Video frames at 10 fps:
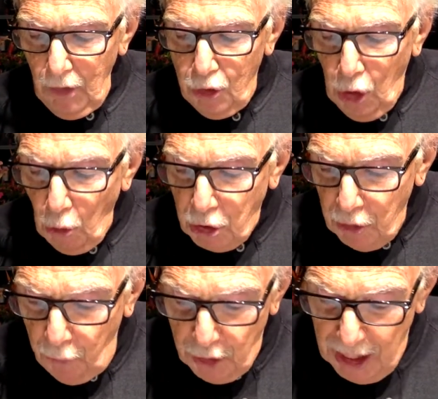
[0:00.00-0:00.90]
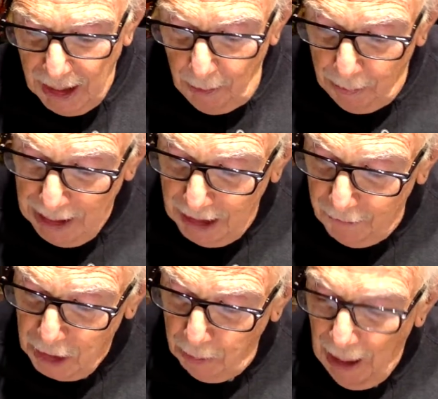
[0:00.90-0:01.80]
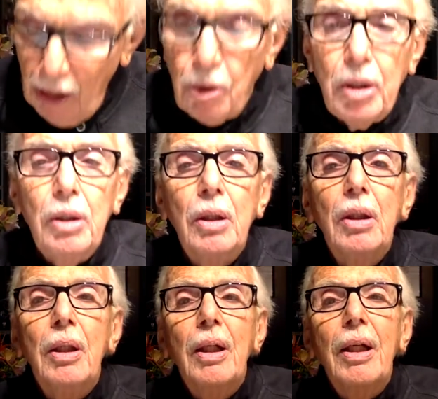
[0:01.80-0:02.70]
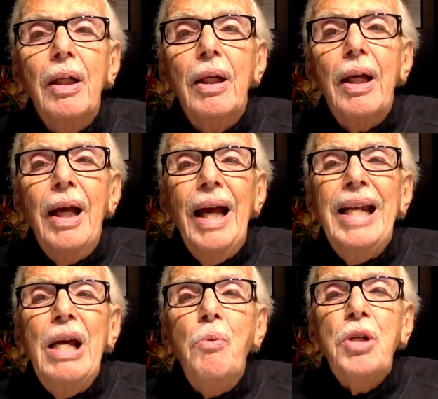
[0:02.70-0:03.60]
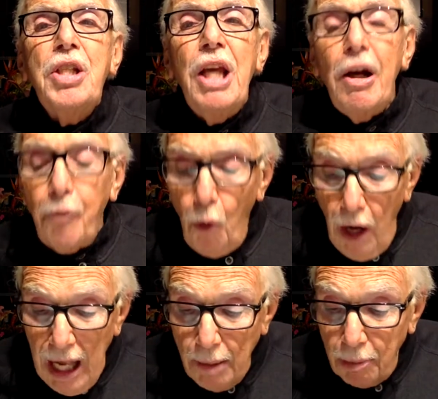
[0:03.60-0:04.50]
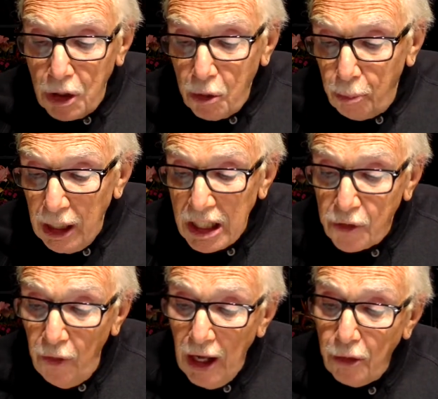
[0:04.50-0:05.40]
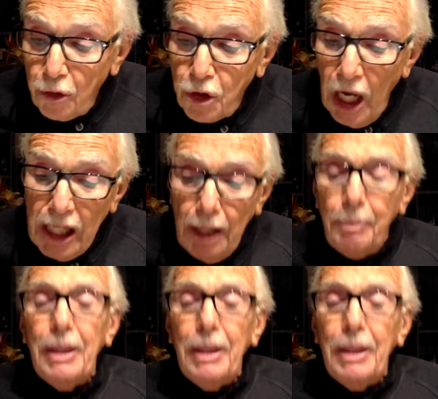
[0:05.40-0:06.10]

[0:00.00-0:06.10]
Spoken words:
Joseph was at the peak of his power, and he was therefore able to bring his father Jacob